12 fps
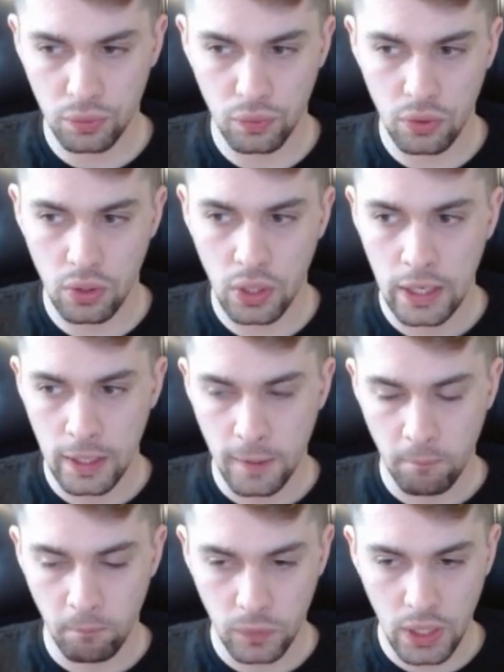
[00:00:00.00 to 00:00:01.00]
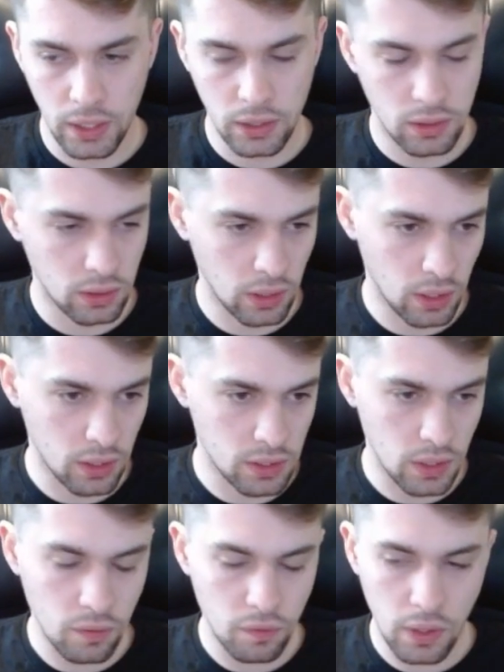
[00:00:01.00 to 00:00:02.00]
for knight takes
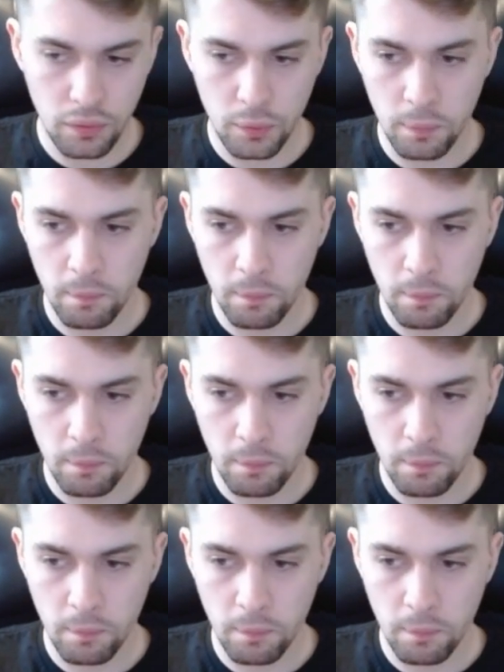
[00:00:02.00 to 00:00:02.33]
d5.